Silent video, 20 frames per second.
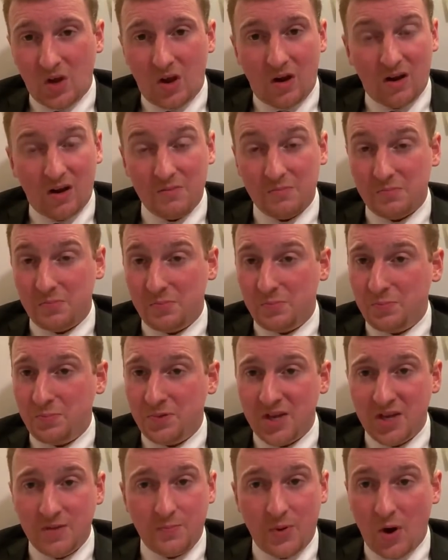are a
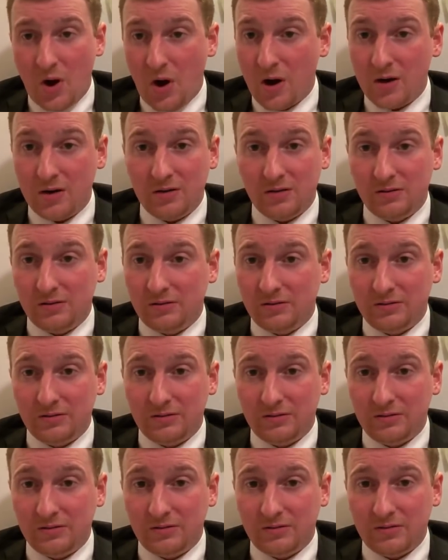big part
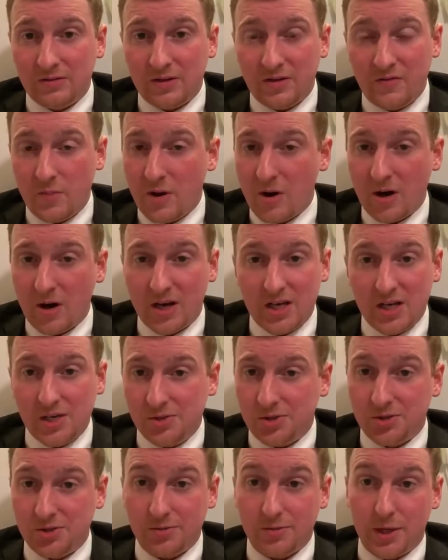of American
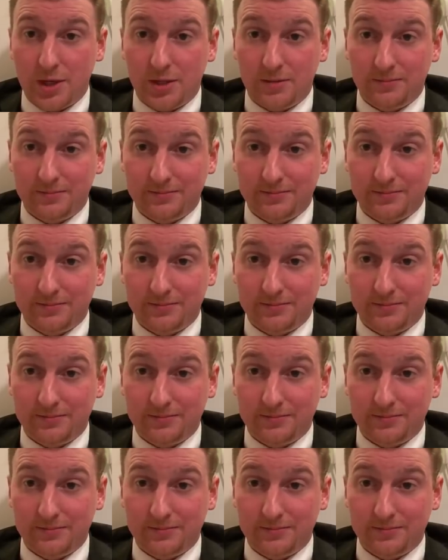history.